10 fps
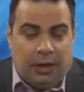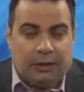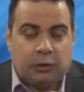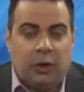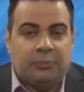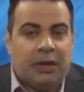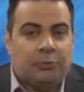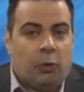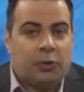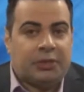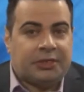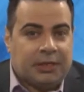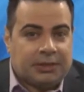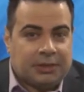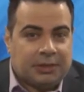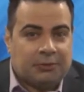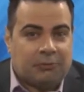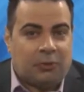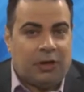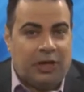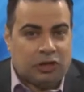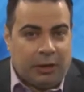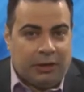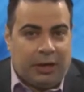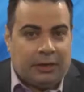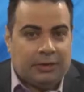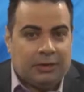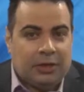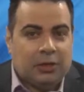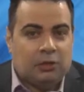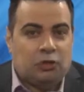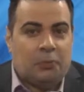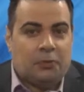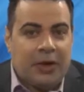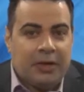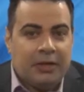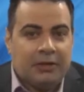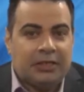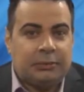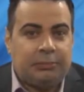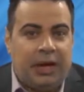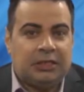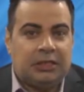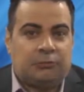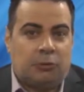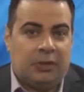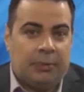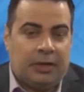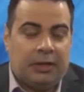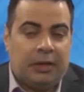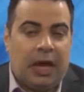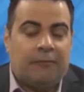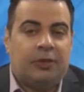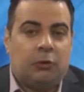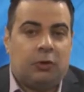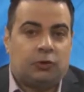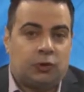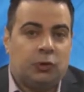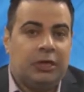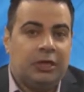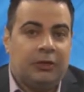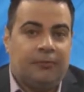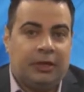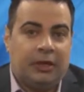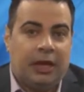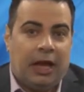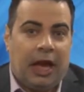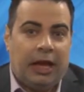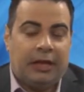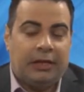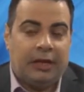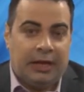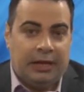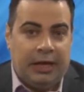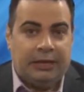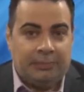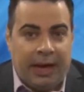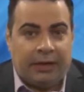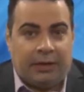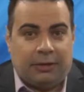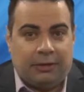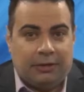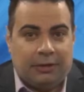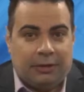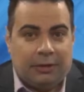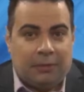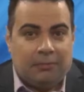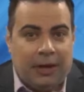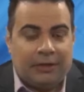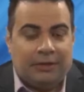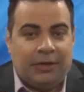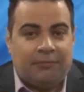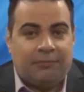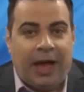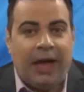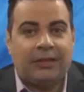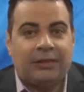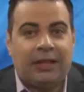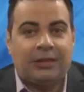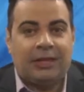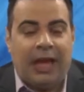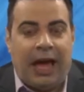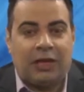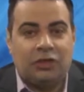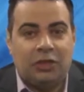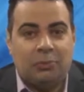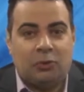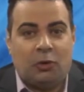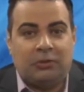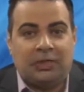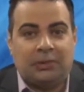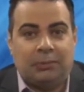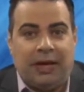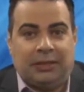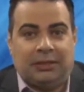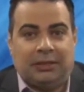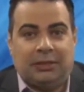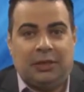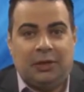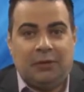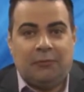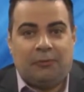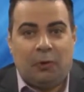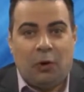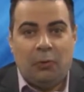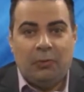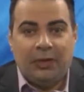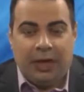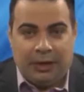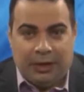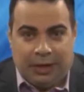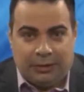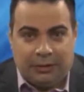So it made more sense for the Ishmaelites to bring the spices from Yemen if they were truly living in Mecca. But the fact that they actually brought the spices from Gilead